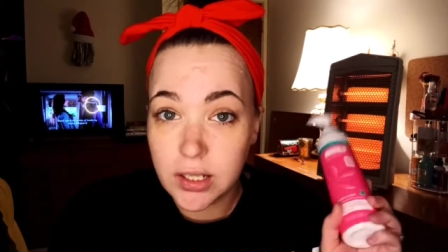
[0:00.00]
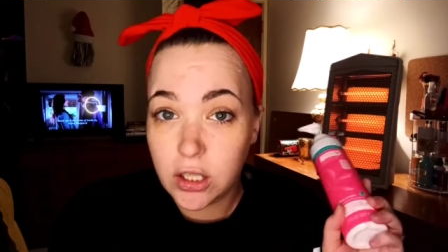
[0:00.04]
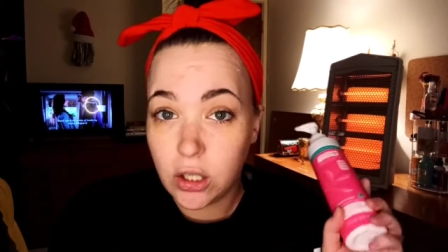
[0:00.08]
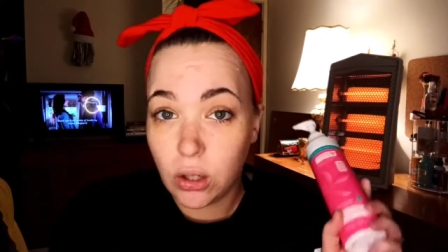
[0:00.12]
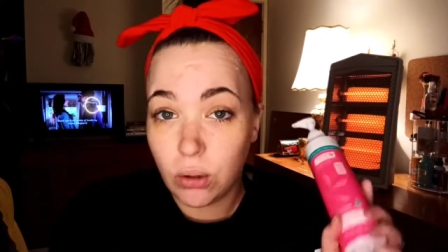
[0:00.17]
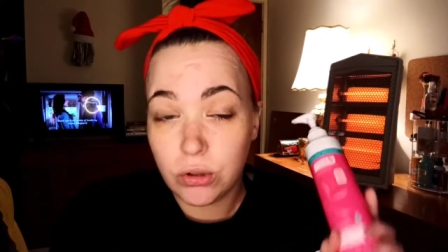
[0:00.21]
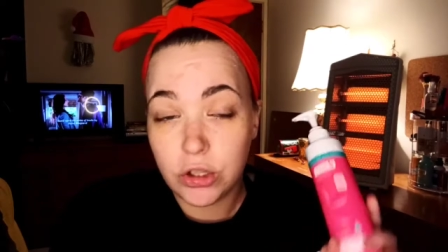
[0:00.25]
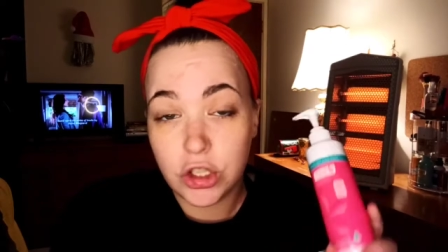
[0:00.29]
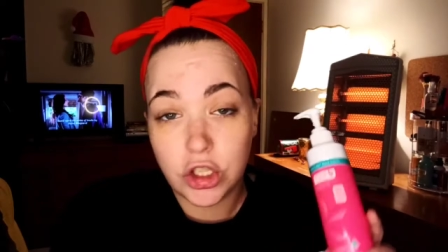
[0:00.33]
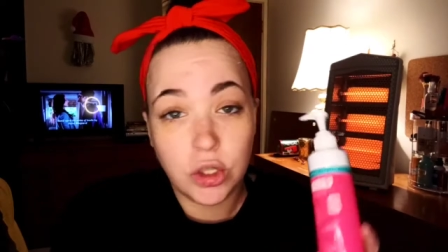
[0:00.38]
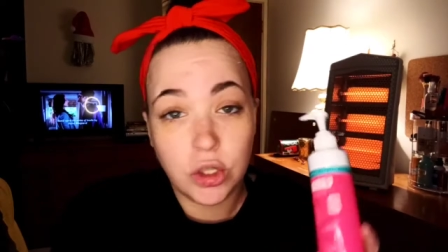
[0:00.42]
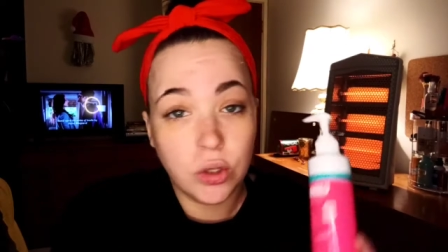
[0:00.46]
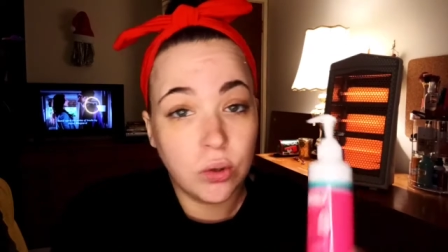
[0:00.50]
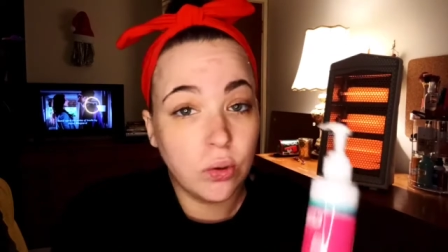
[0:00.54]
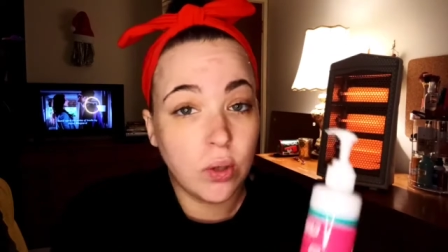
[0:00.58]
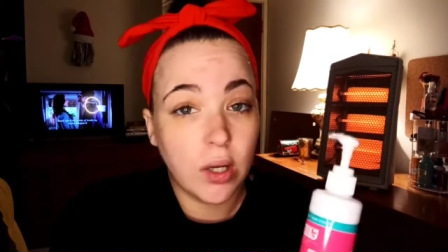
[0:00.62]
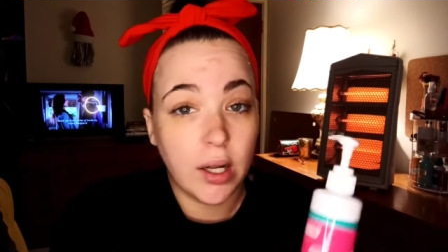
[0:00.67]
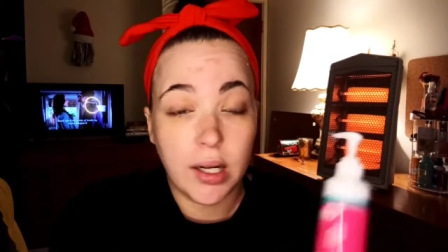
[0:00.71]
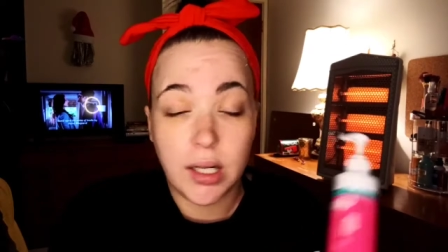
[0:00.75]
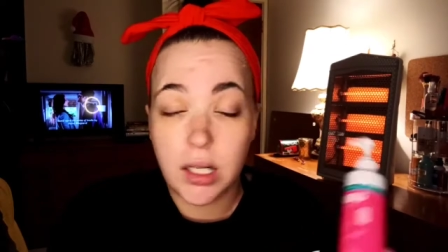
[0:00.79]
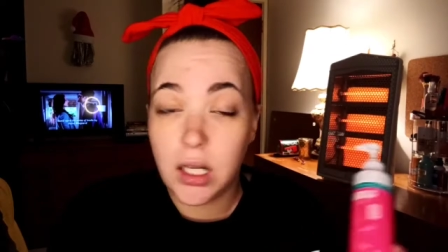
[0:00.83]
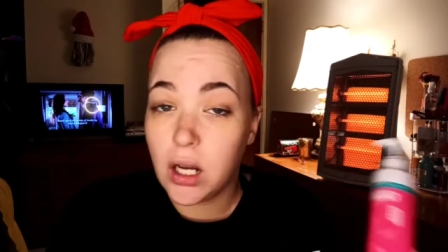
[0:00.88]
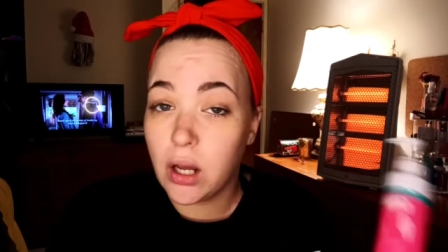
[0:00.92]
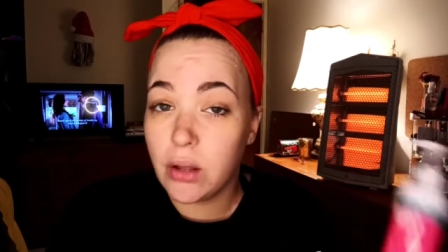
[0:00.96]
go to
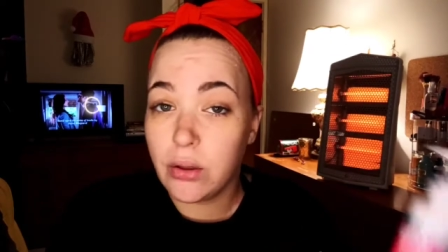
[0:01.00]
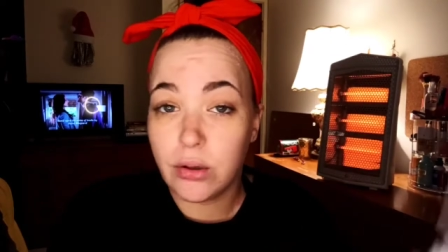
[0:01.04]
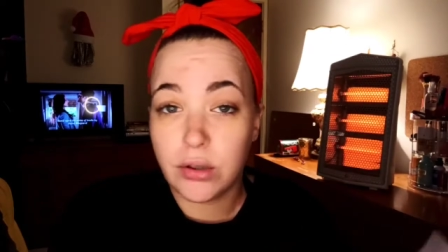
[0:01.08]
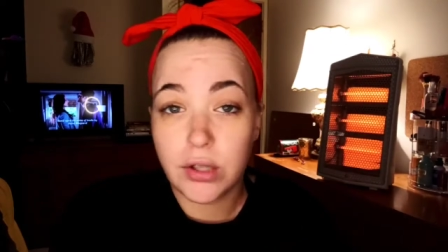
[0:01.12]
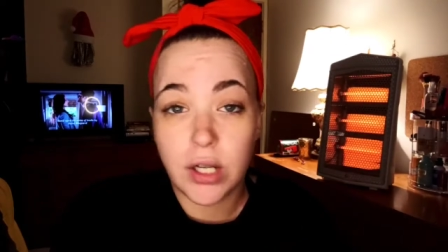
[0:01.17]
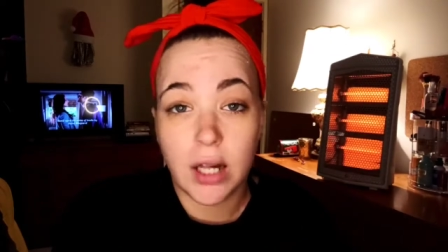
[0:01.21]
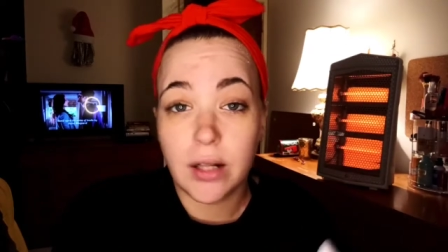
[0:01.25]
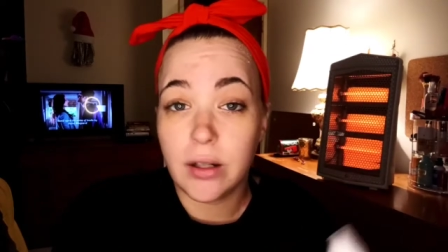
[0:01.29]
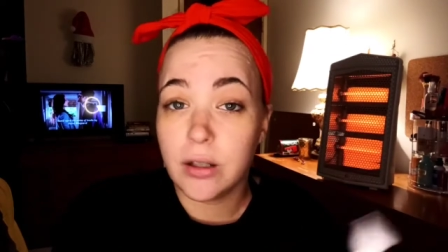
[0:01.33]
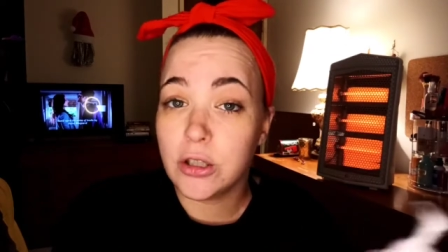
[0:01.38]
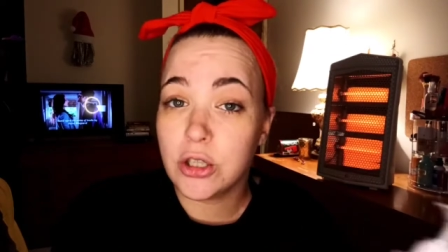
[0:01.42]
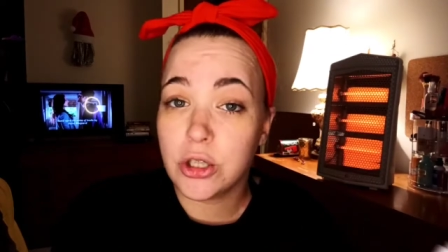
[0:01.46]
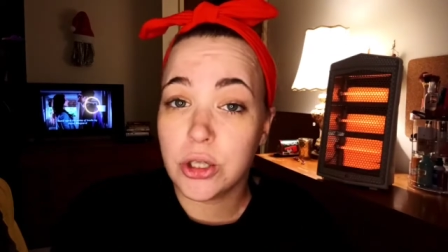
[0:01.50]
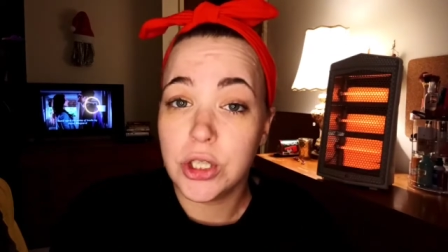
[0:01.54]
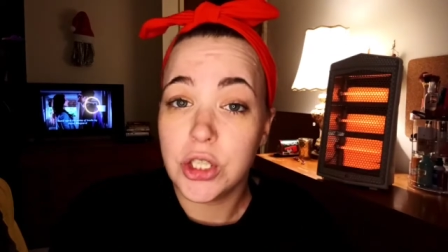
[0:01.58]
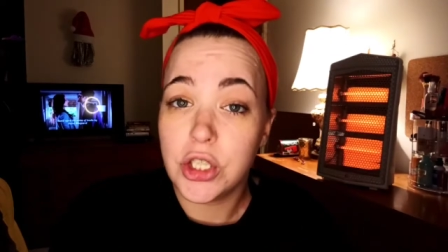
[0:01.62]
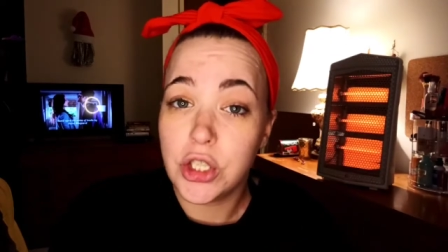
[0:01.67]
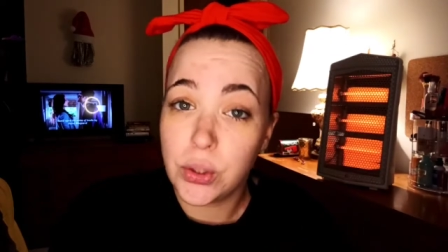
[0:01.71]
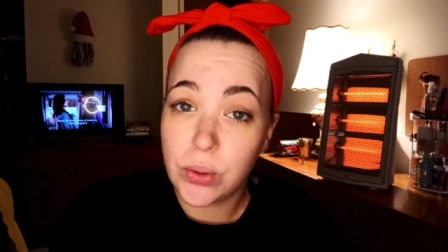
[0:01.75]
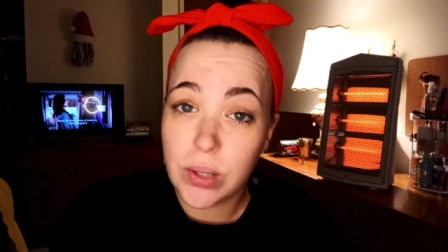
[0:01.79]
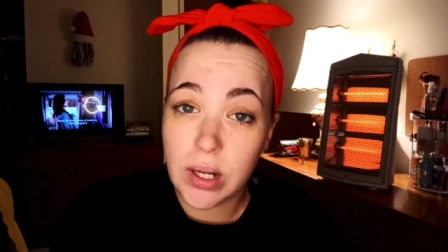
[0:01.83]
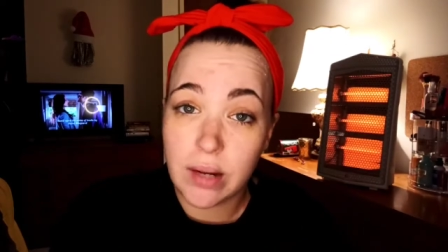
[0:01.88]
any other Dollar Trees you